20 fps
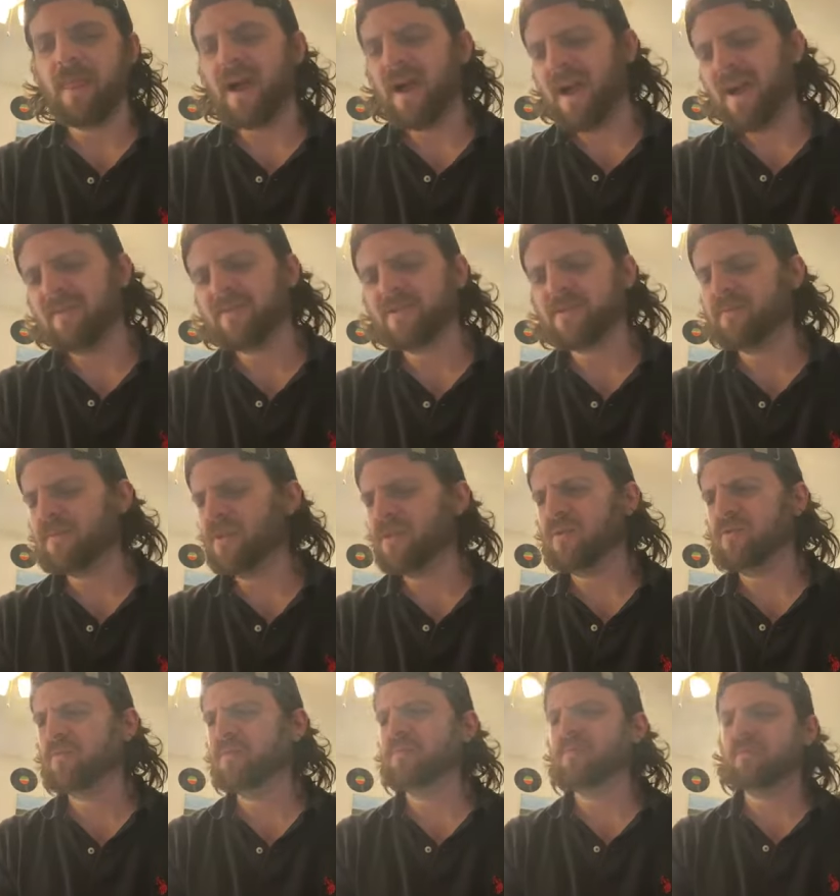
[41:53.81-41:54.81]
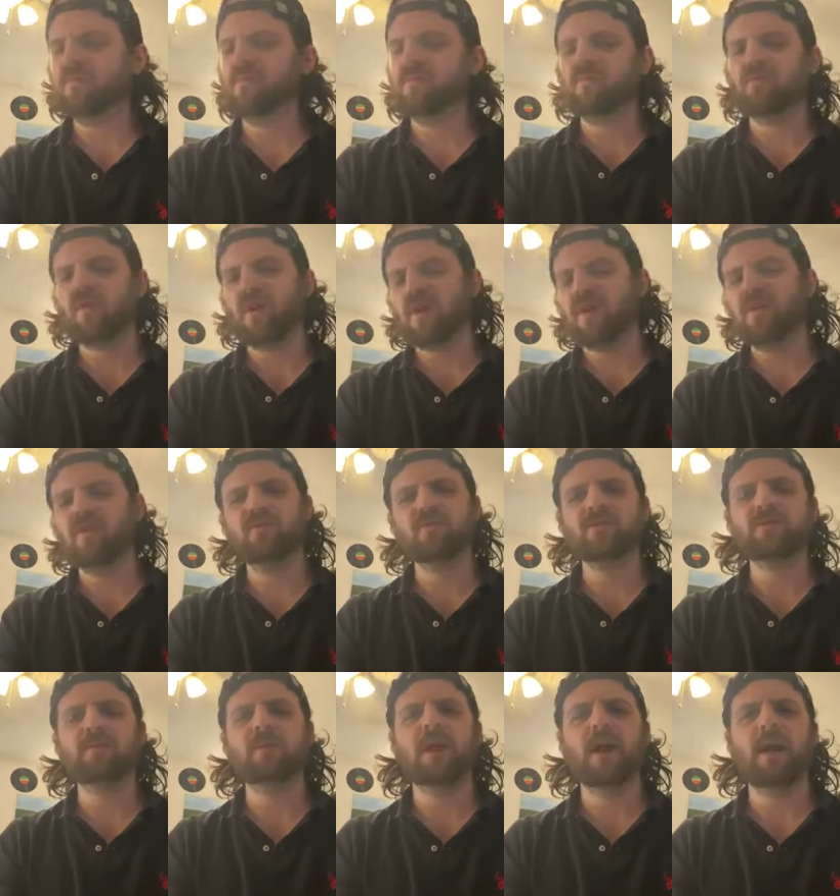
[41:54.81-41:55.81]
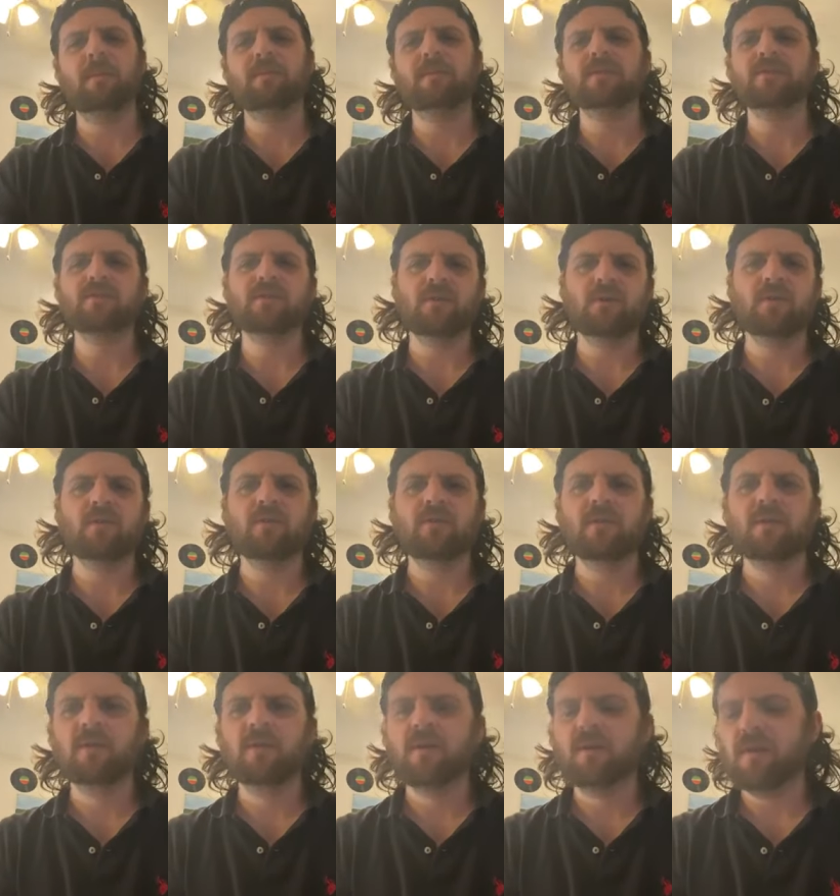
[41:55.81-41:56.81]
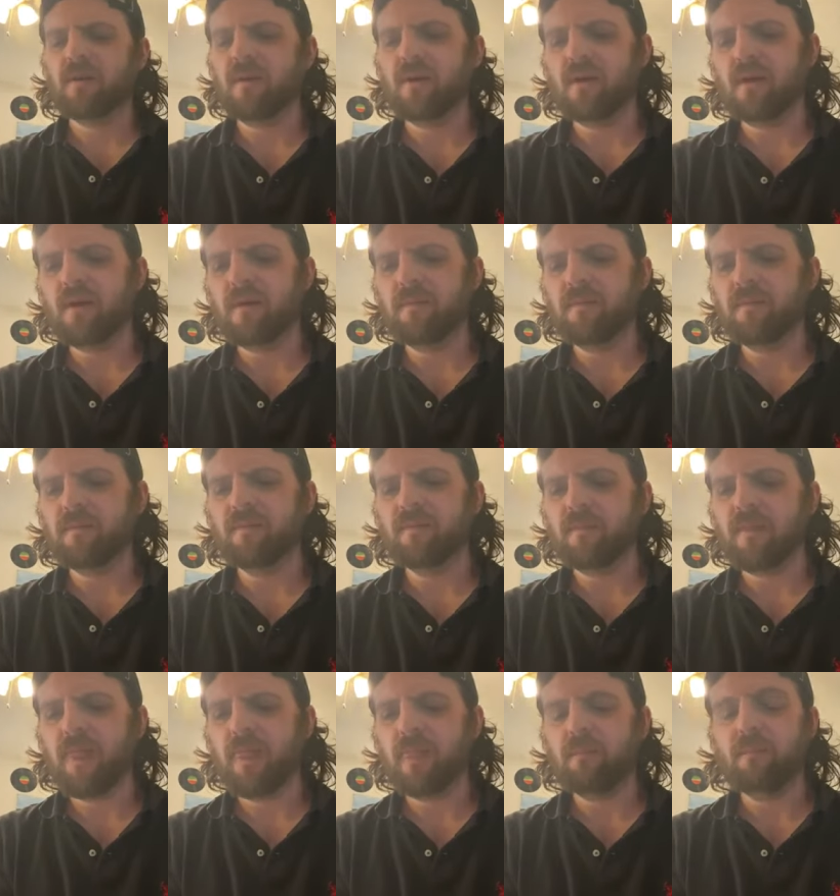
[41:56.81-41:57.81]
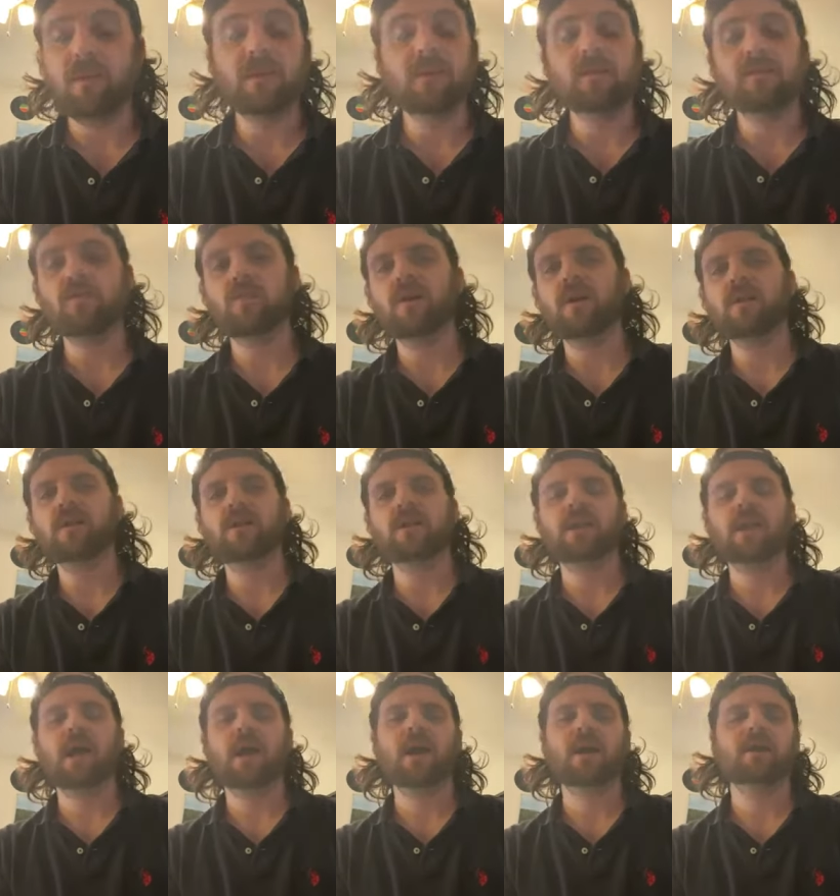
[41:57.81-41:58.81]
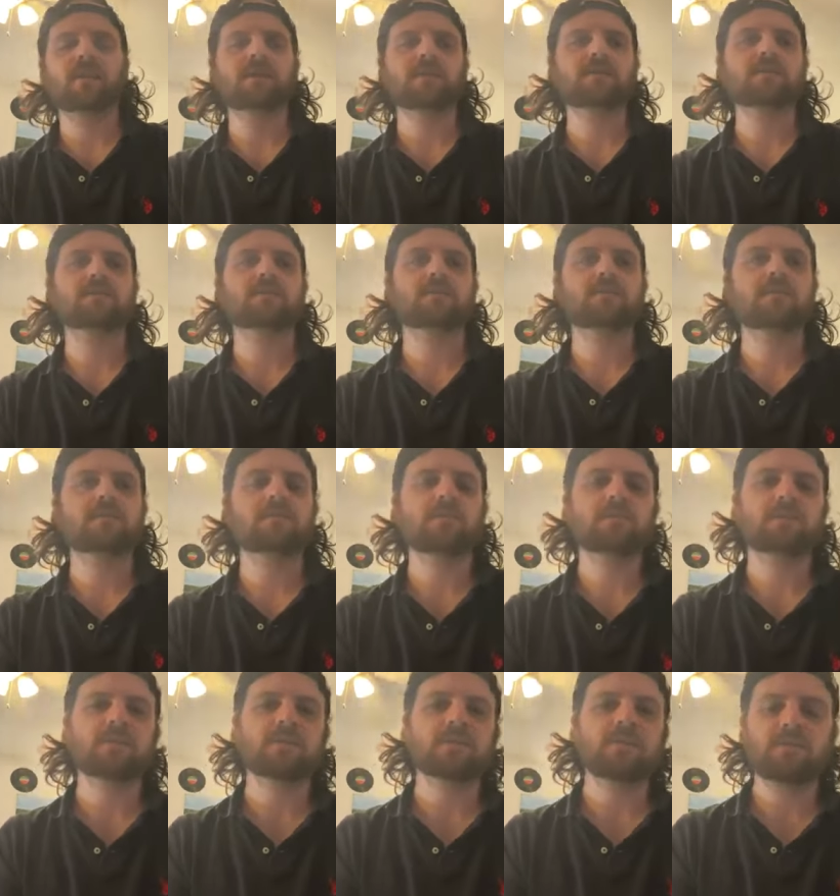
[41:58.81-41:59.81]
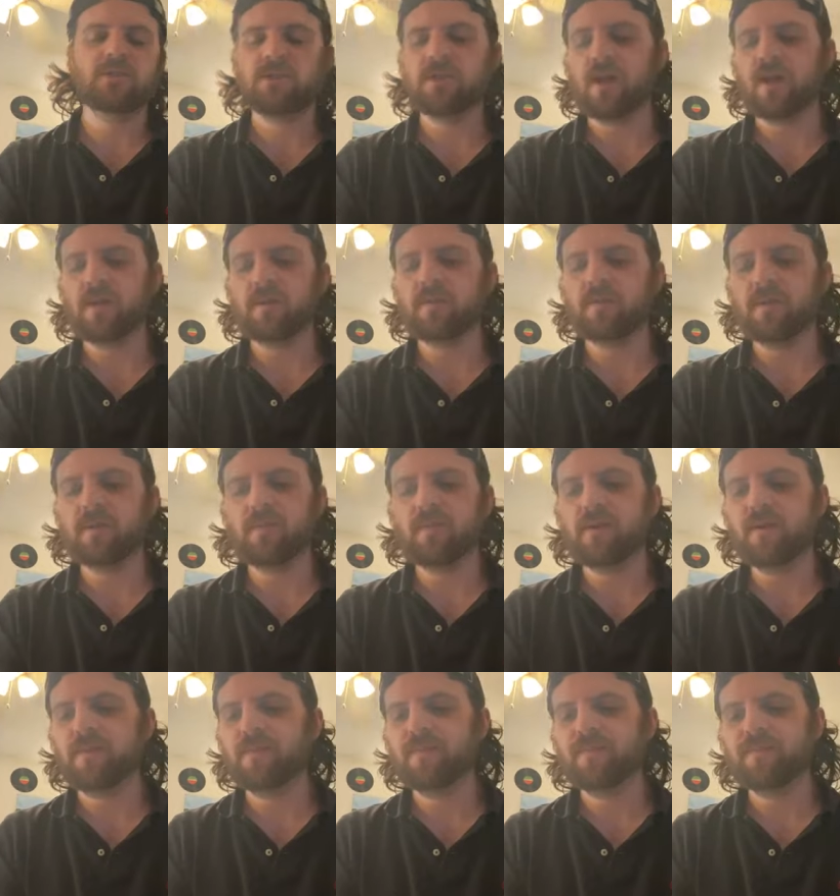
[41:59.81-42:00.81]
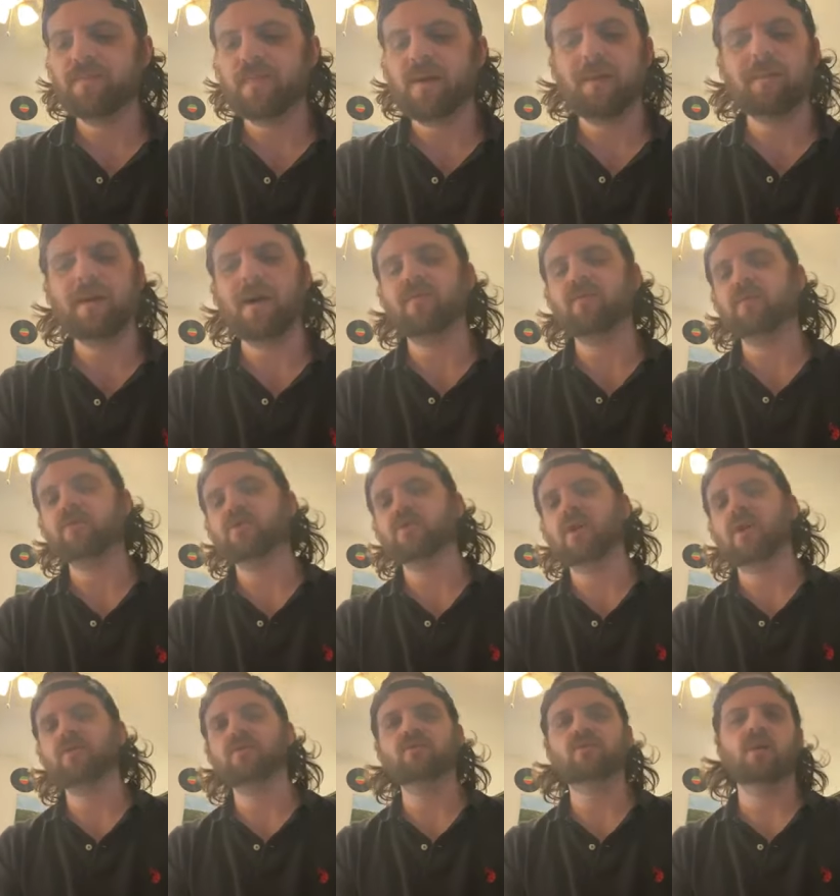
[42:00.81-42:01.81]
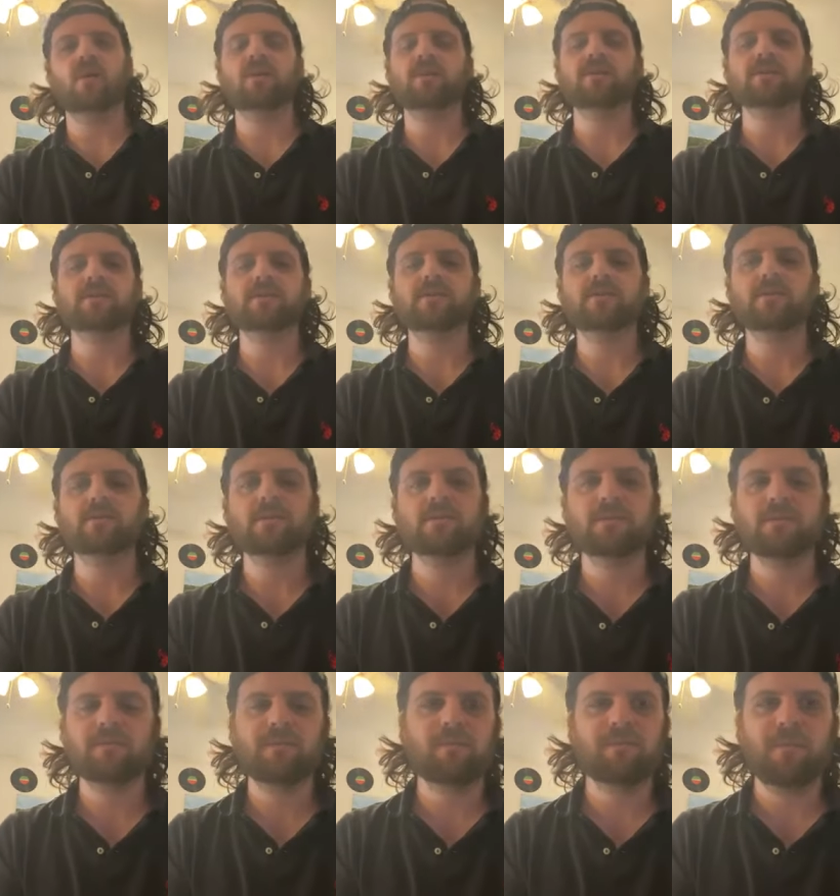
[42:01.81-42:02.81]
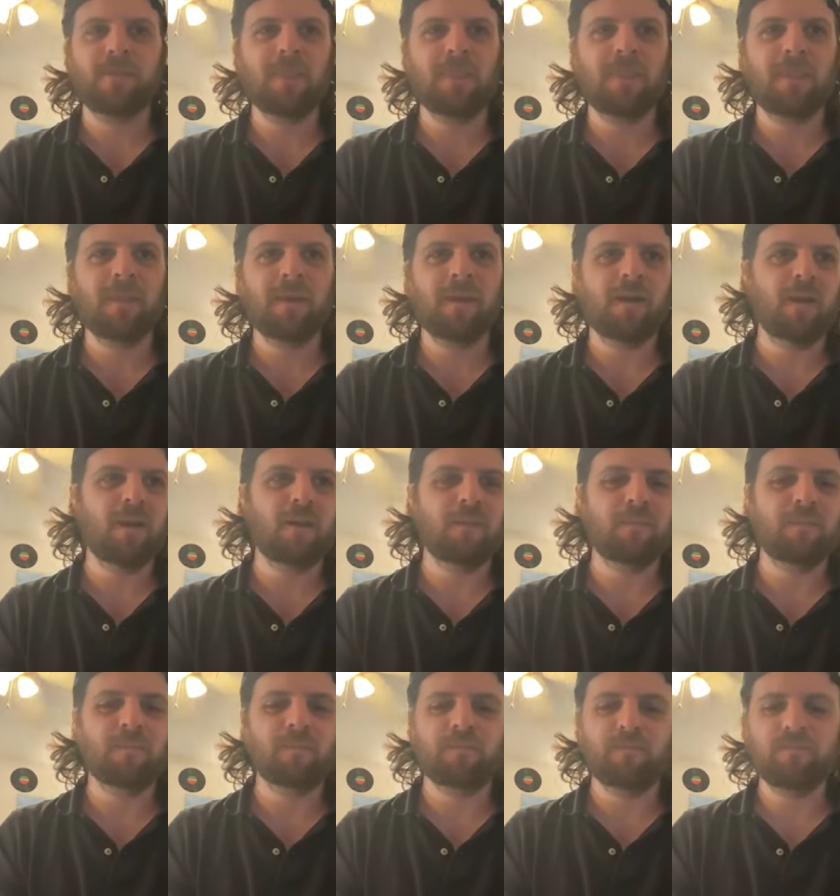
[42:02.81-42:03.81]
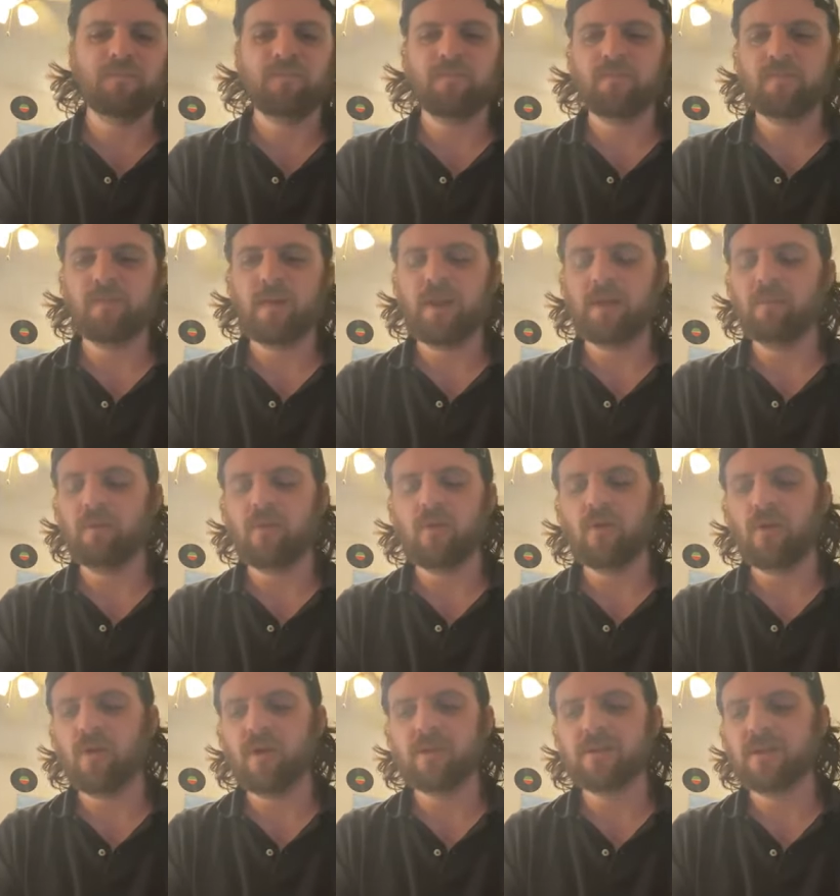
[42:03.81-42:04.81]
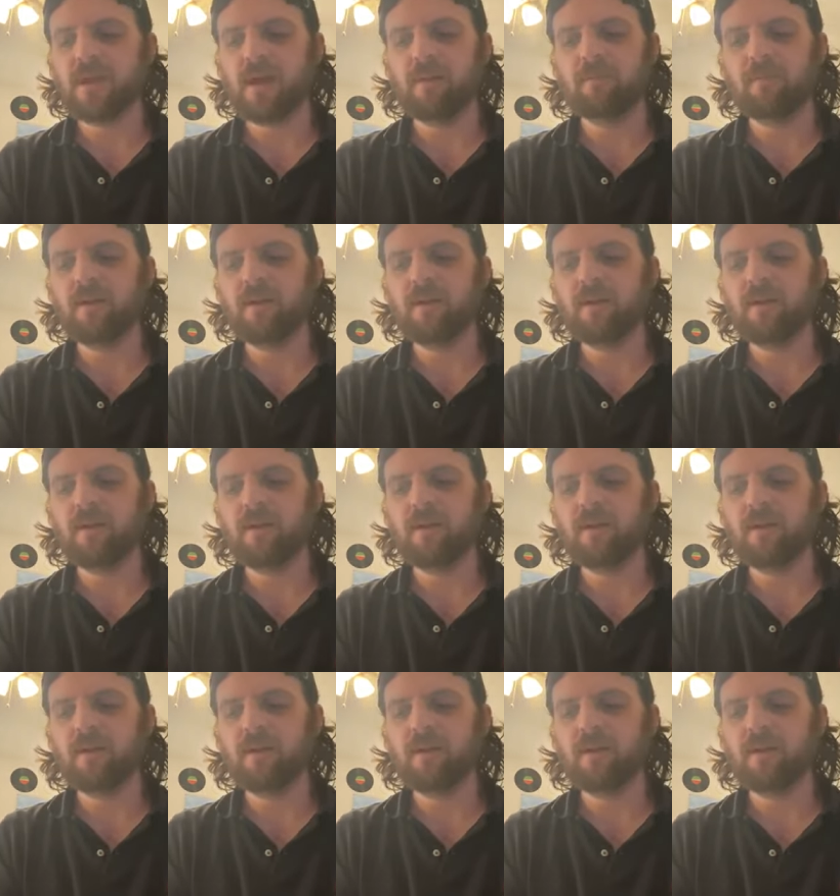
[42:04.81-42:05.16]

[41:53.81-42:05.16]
I have some, you know, right, we'll see what happens, you know. Um, my Lithuanian that's you know, we'll see. She's got going to be, but I'm not really trying to do long distance um, anymore at all like that.